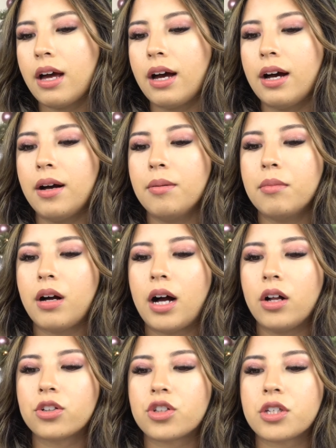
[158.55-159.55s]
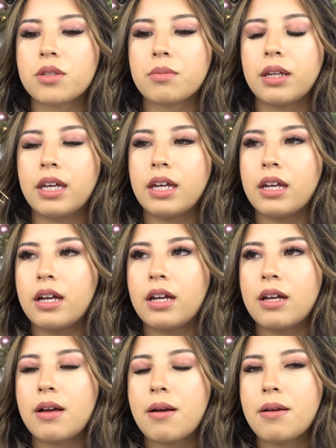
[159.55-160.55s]
I'll just be
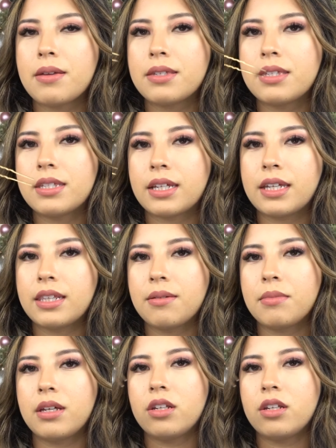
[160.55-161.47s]
sticking them